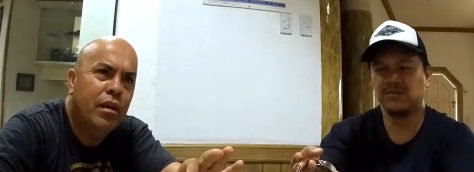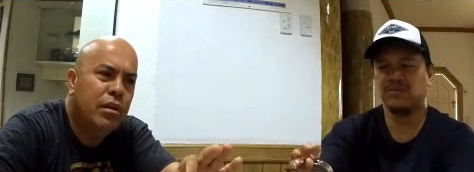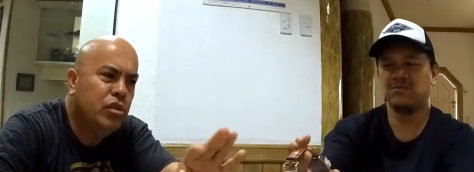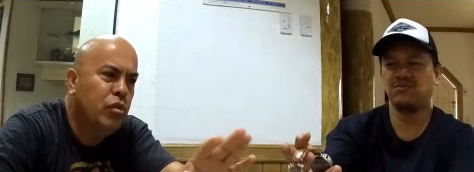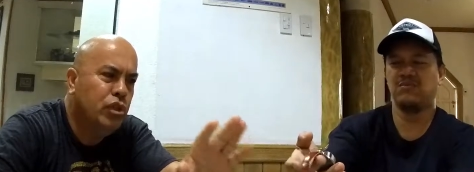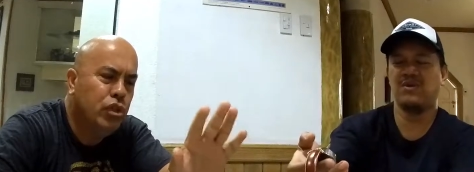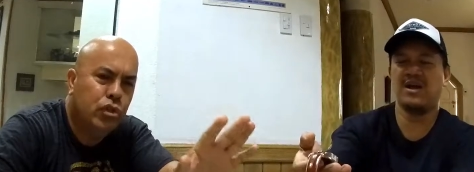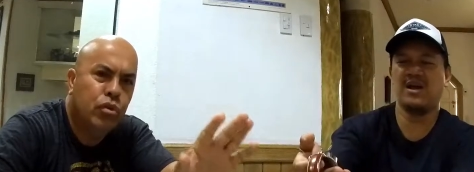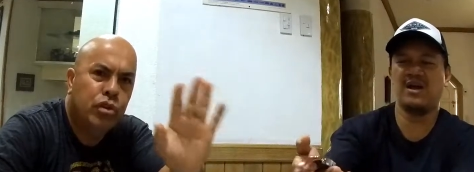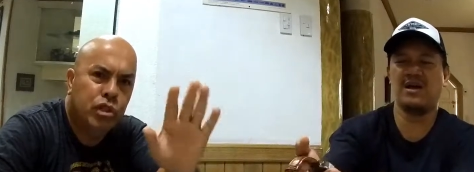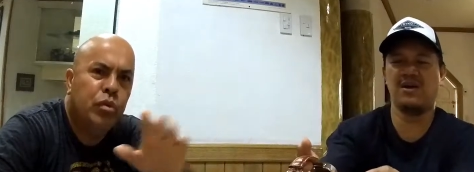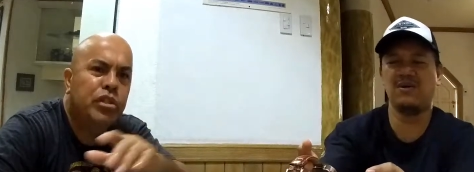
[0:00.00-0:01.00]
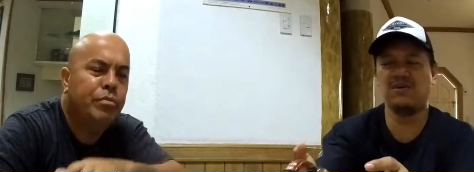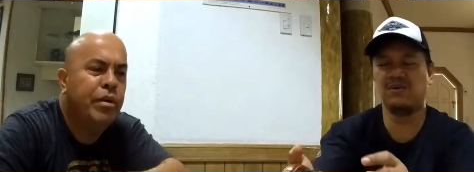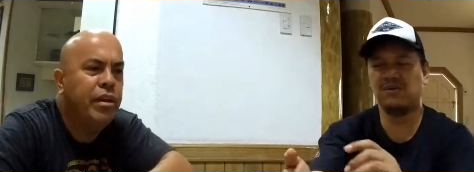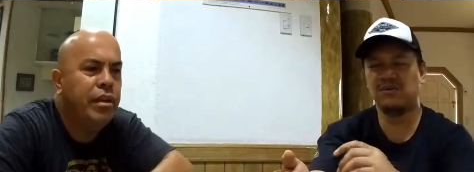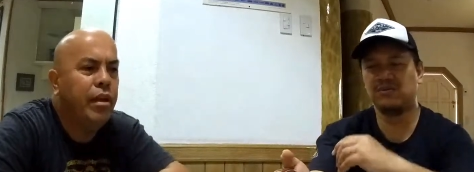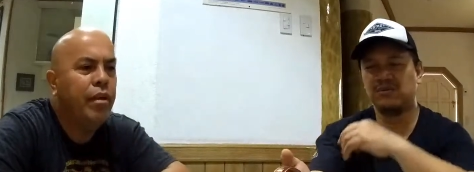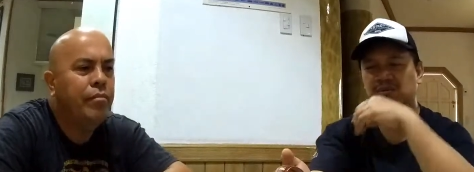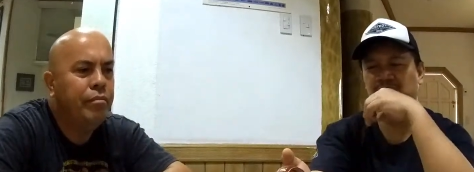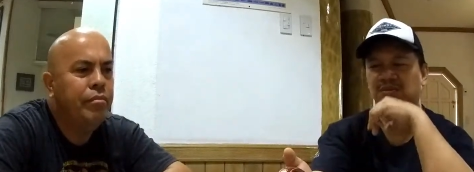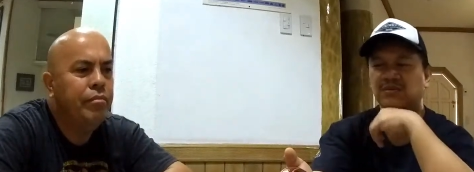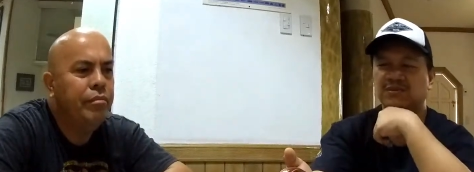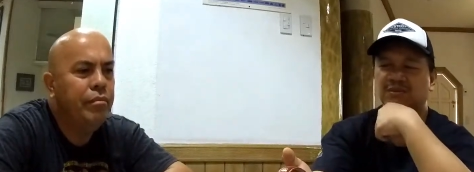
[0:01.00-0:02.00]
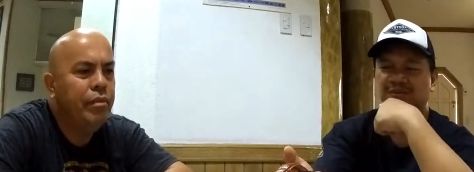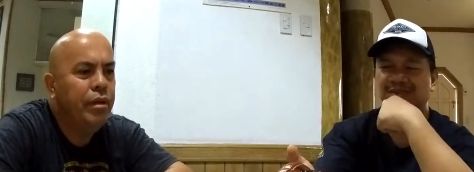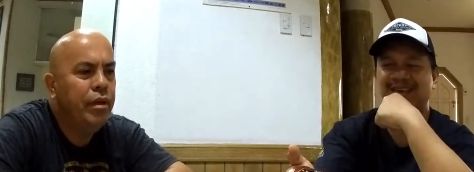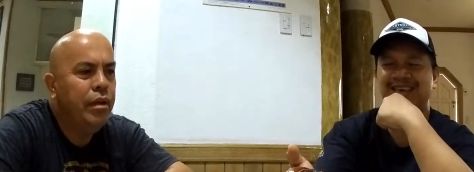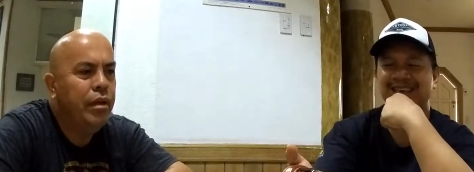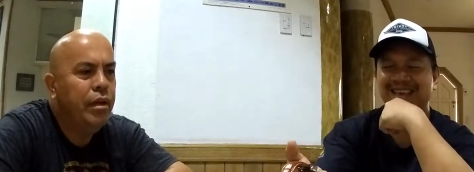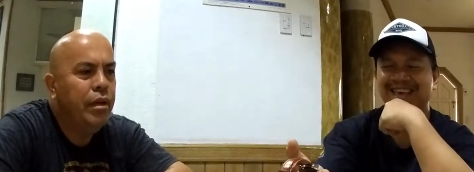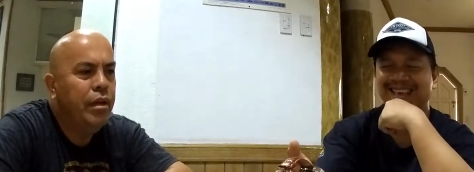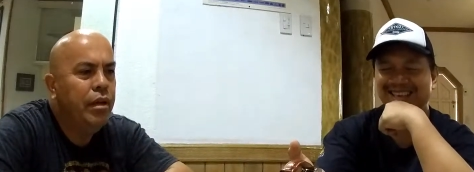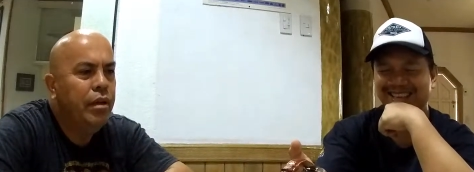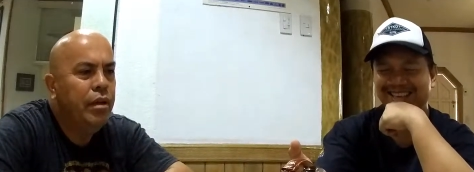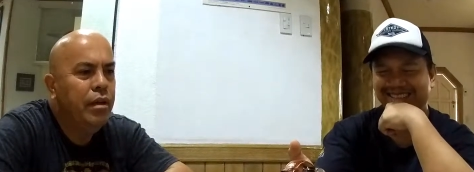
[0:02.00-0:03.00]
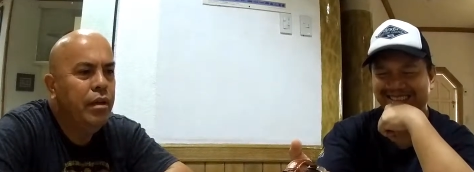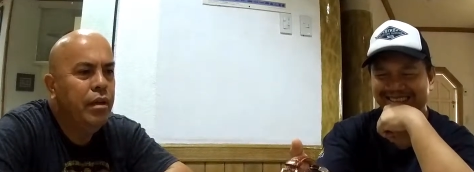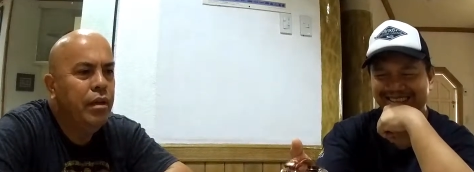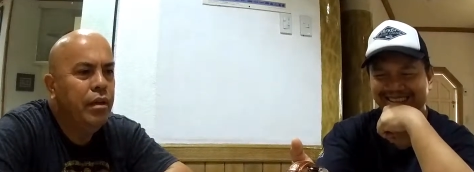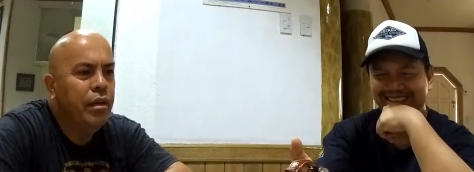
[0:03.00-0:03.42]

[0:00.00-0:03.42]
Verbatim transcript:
Speaker 1: So it's wow. a true Swiss made. Yeah. Mm-hmm.